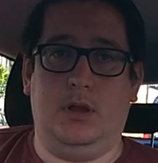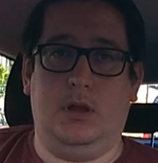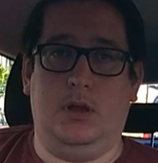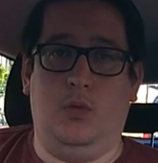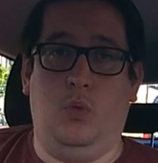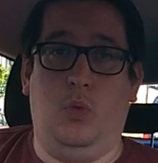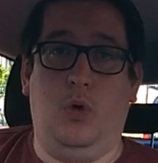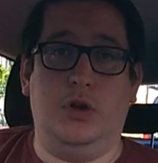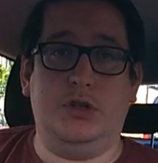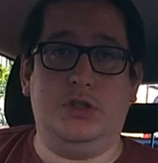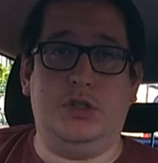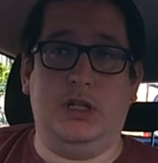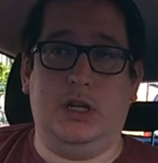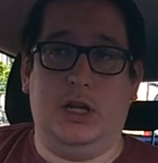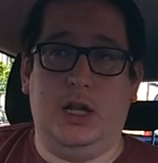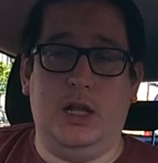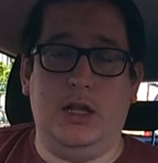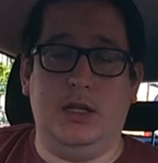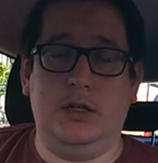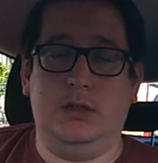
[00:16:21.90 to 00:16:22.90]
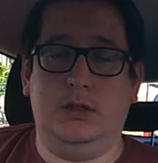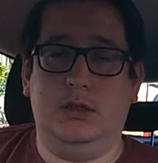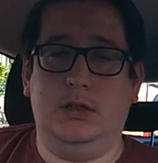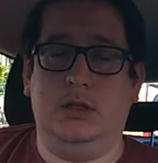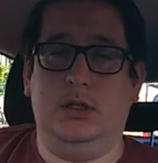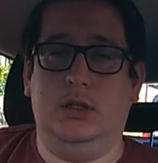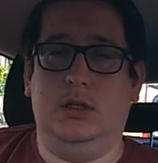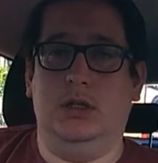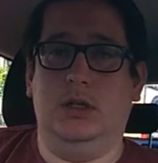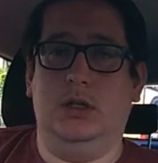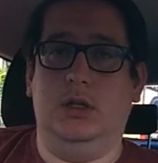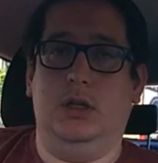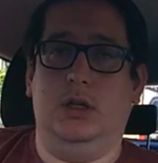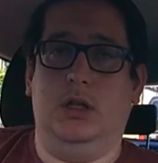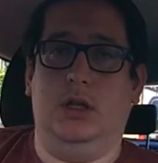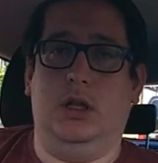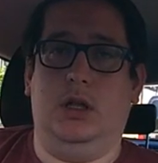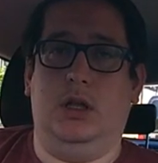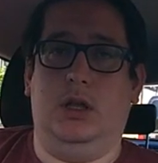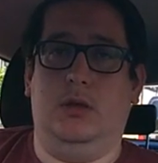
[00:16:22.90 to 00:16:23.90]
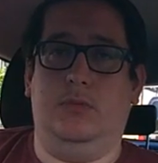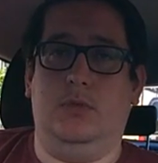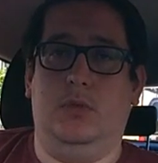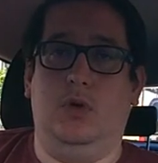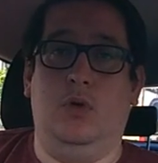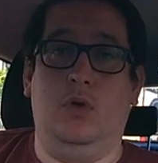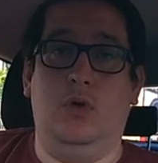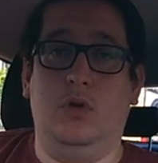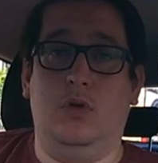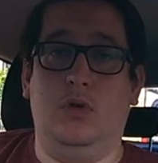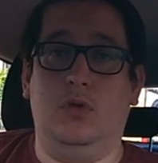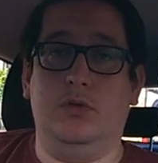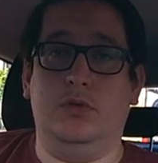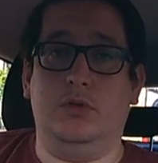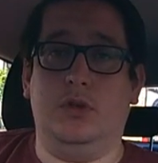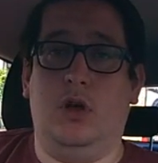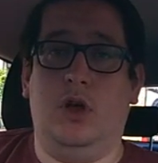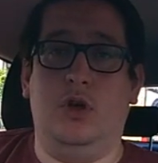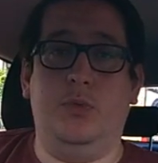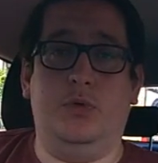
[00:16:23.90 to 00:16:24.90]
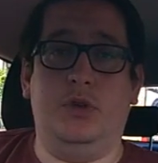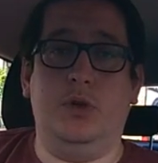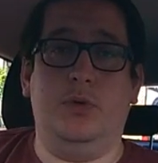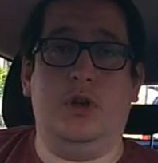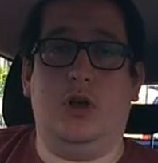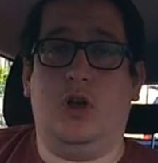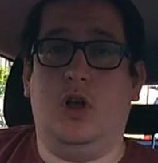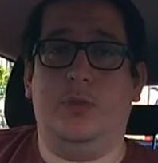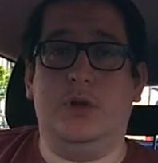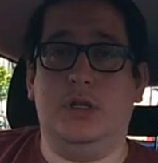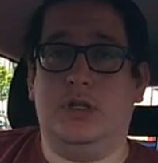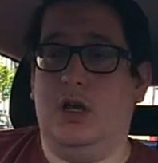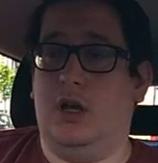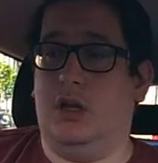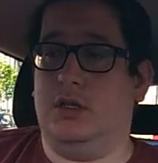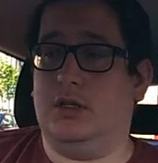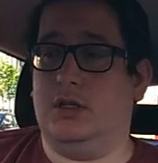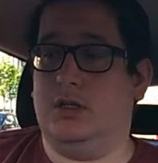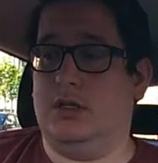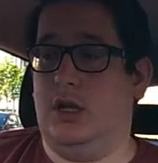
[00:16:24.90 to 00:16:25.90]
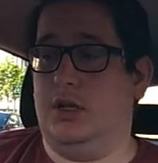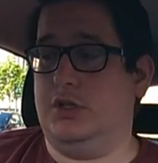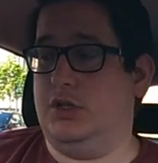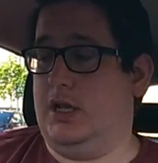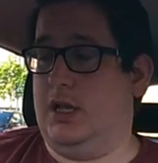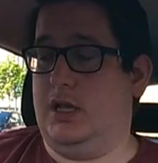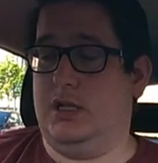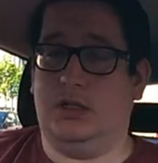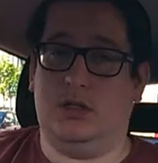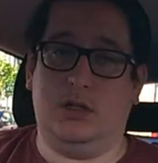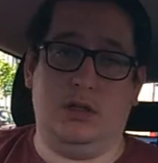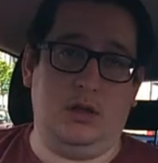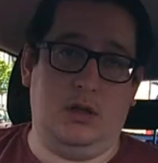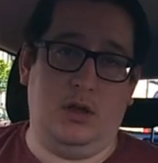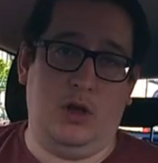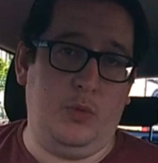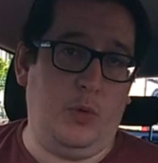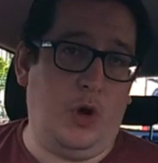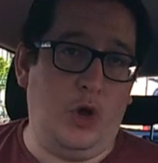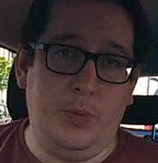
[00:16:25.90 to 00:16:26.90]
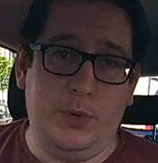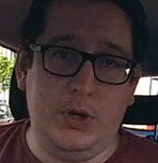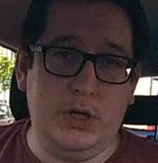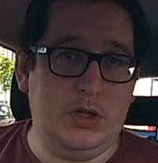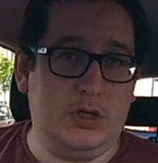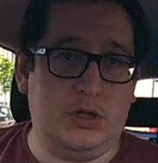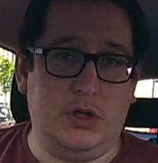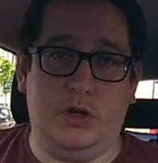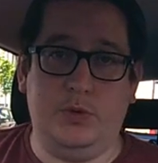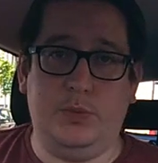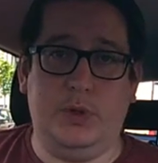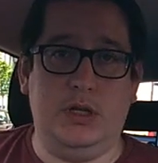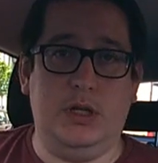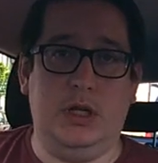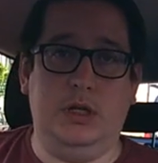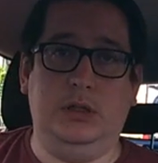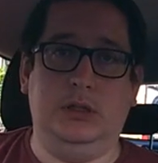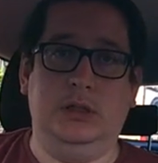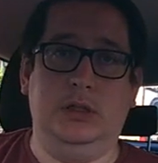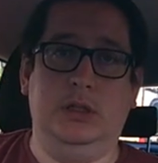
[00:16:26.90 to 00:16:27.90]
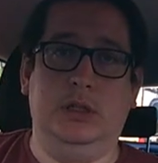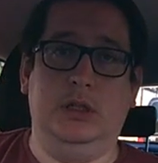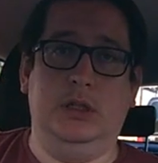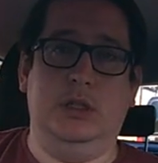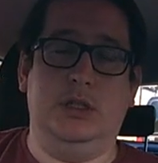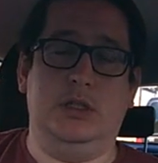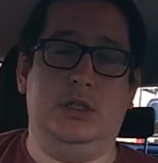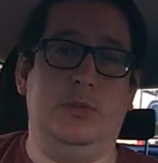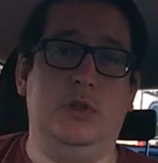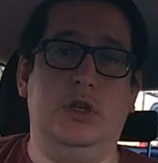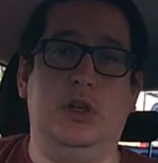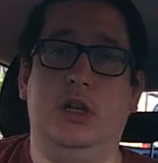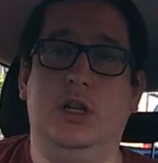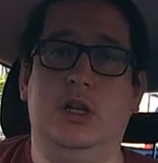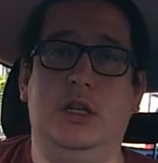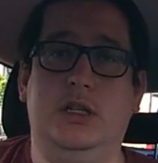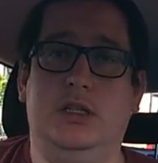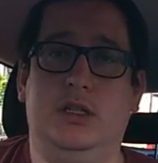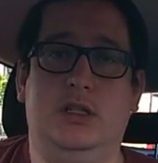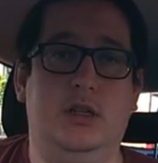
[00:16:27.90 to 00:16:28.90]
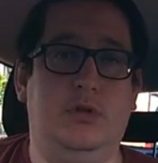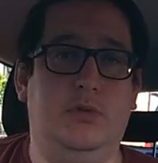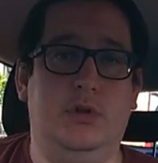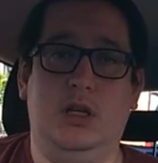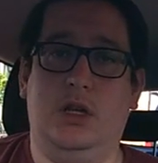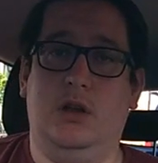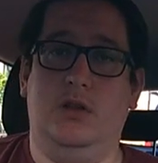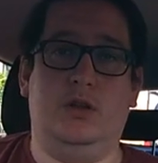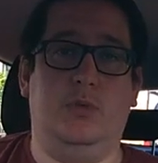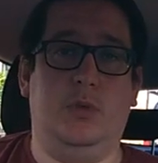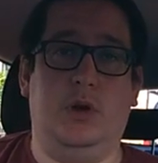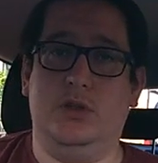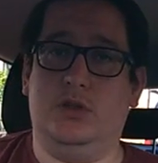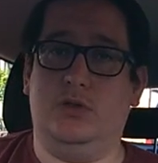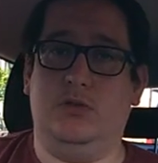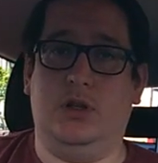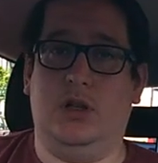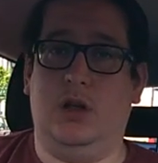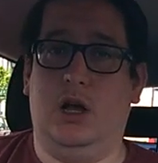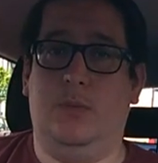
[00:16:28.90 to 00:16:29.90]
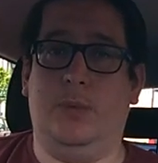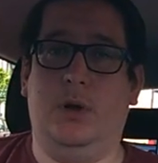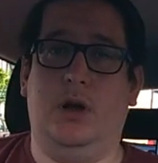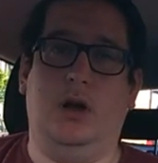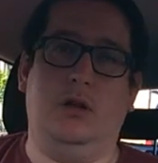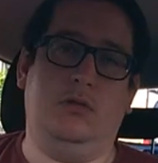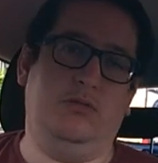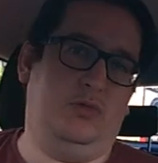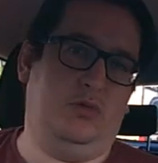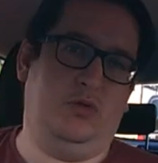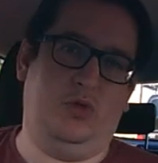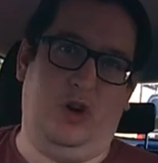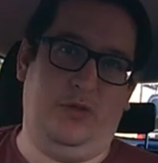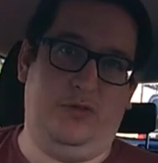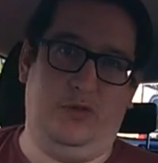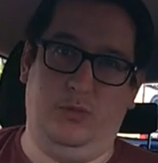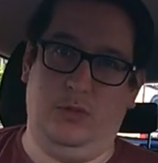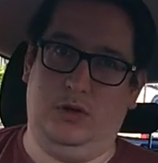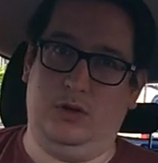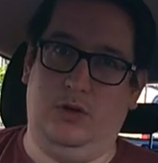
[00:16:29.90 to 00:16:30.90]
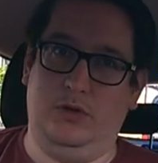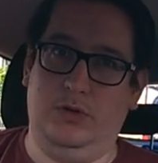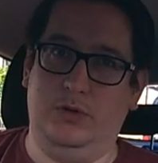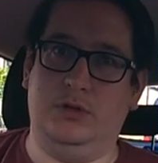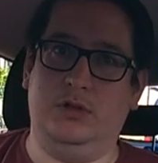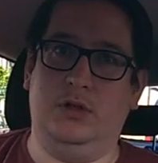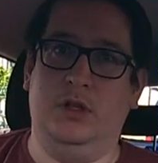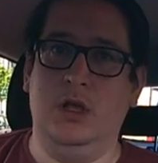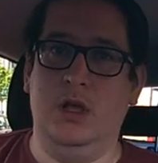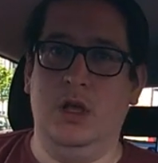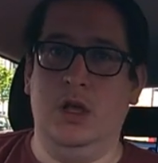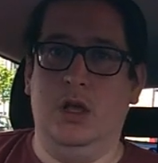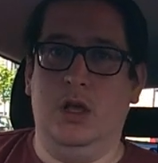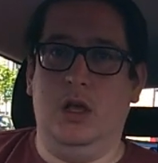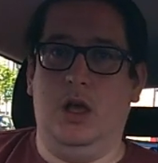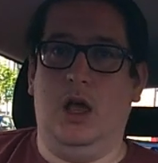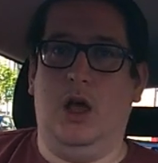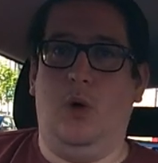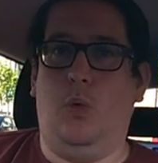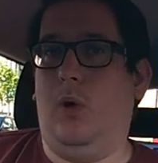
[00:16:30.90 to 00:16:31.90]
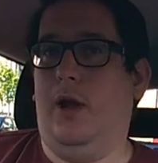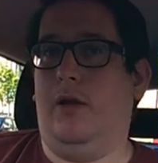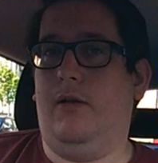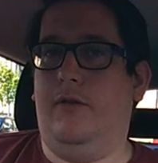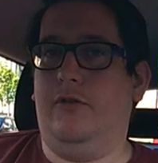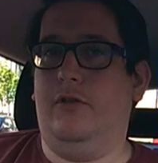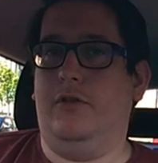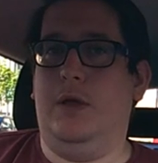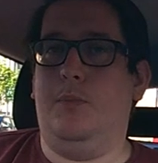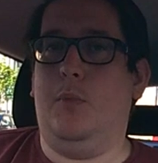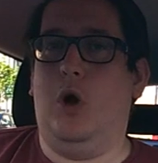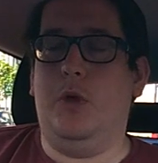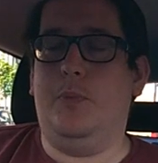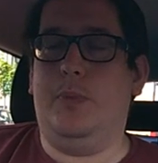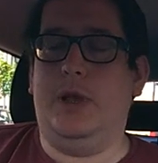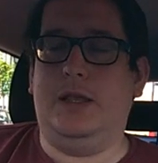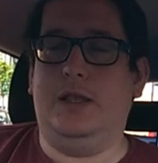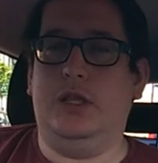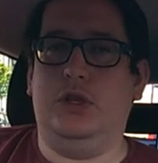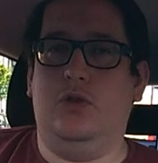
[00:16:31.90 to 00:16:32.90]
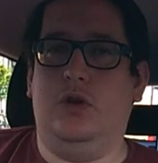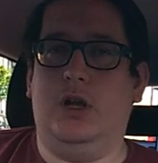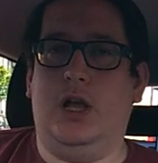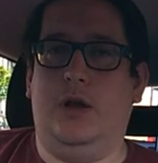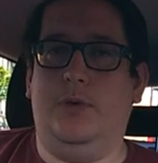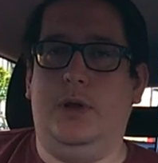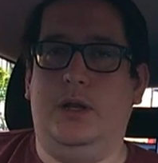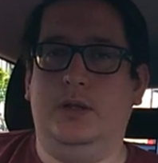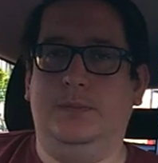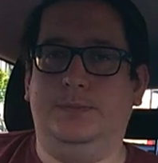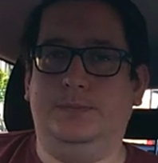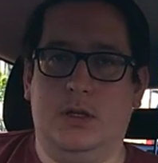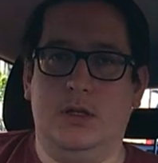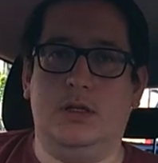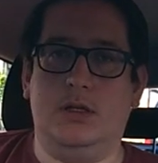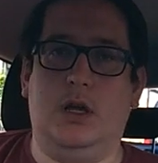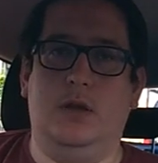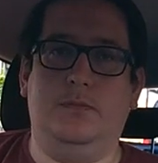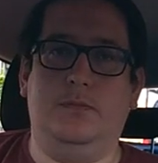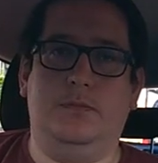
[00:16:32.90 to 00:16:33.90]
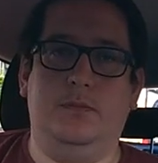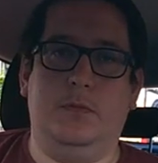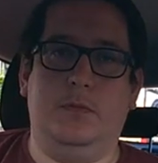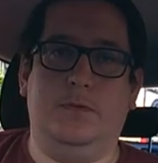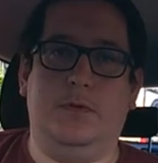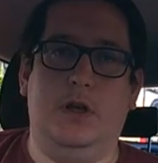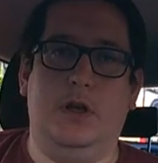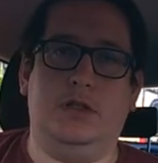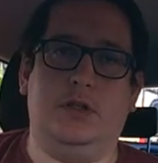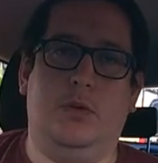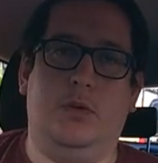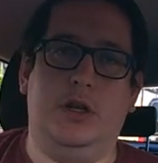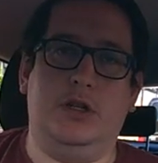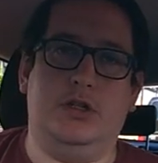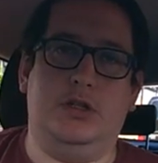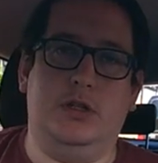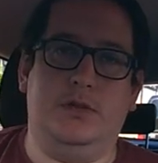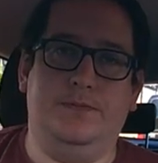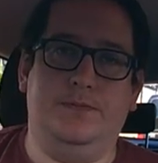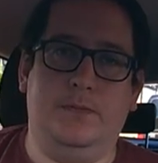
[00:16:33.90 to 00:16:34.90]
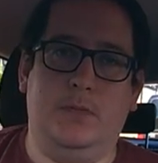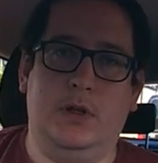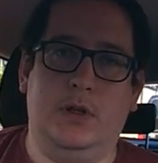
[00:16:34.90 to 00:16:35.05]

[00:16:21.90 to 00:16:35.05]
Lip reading: washed and clean, or doing a common task such as opening your side window, something you're going to need to do when you go into multi-story car park, drive through McDonald's, wherever it might be that you're going. So first question,